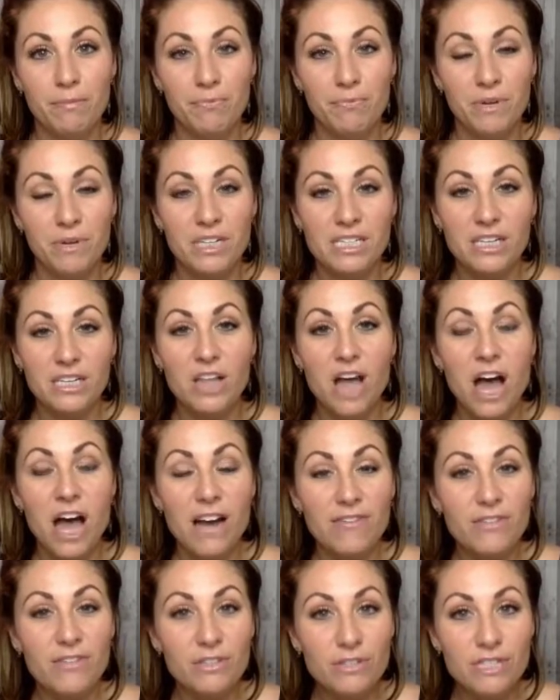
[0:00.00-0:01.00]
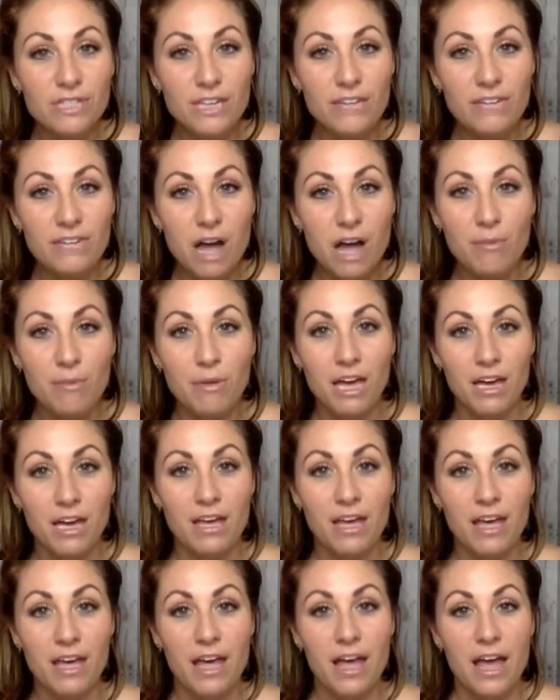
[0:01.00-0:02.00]
There's a lot of new stuff coming,
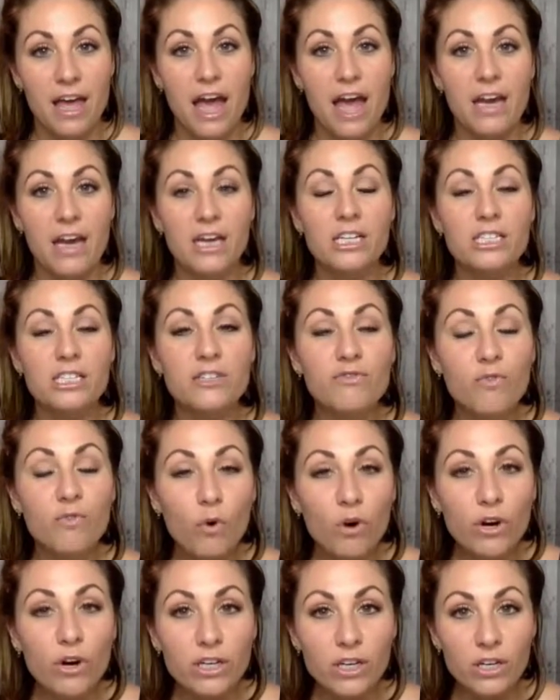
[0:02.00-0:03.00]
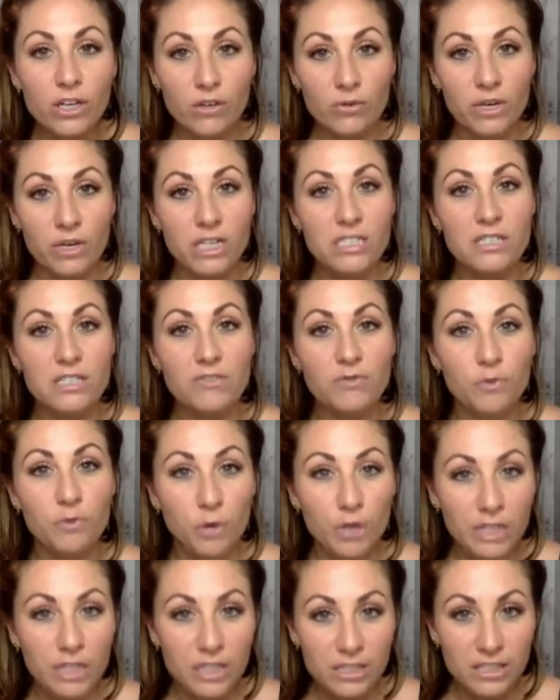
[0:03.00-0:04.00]
and it is for you. It is
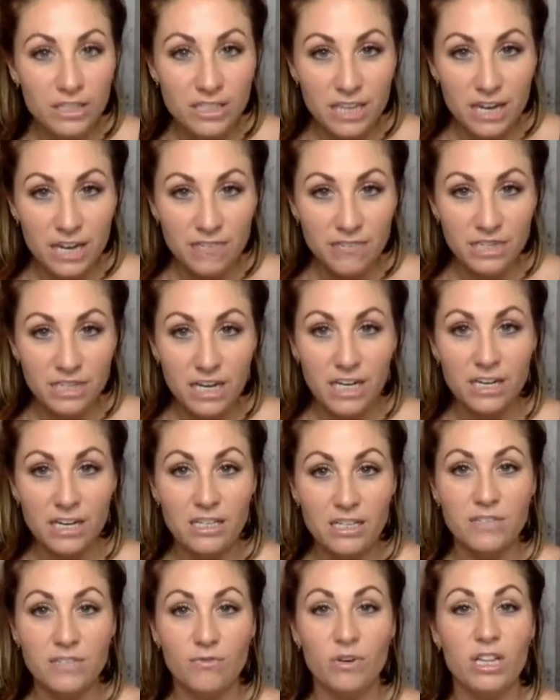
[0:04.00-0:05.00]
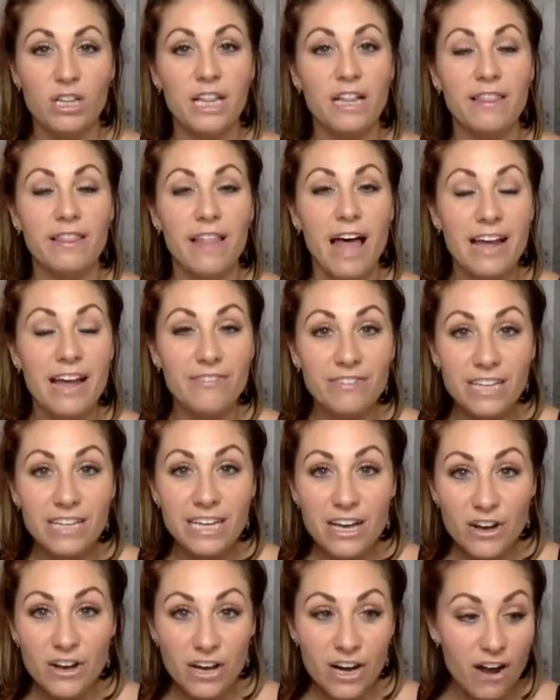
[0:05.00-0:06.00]
for your safety, and it is for the
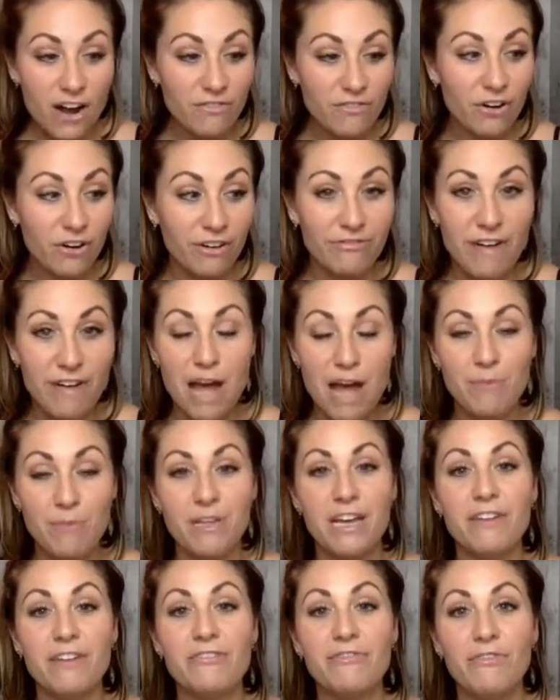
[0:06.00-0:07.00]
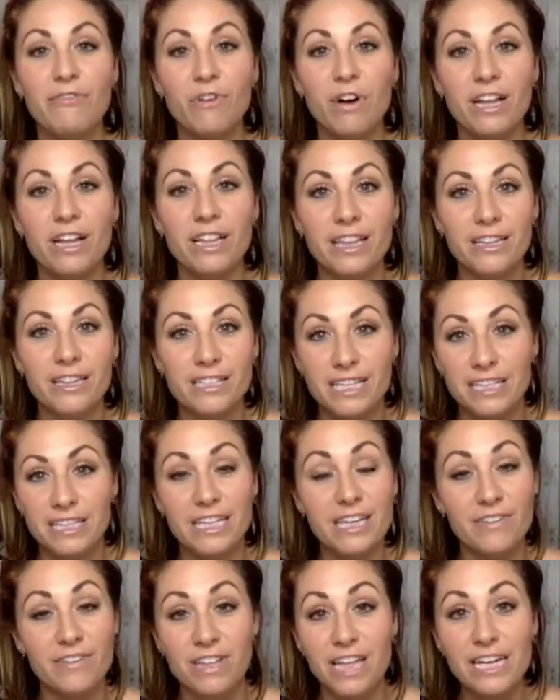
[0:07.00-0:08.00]
livelihood of your family to
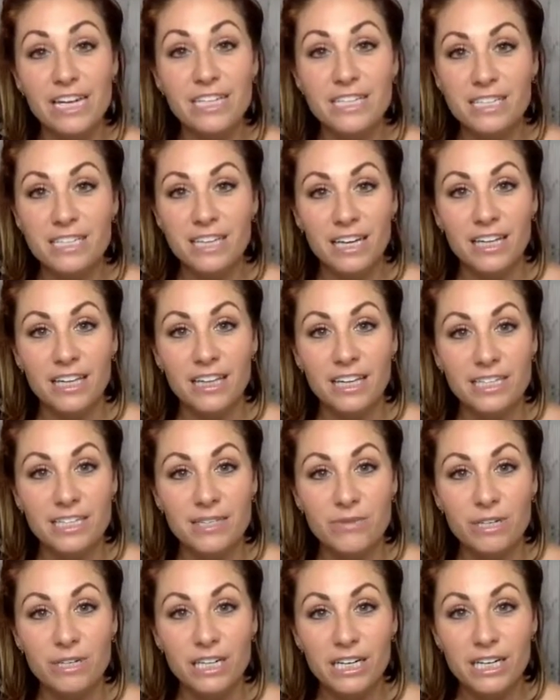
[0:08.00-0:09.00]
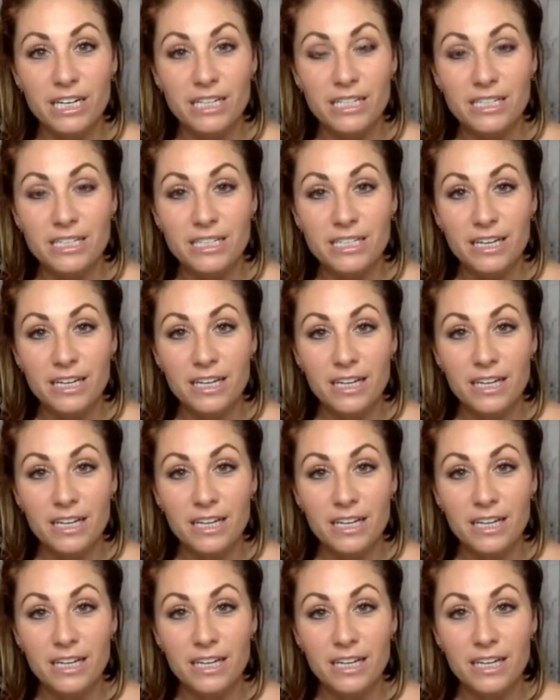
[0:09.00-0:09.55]
leave a legacy. That's what it is.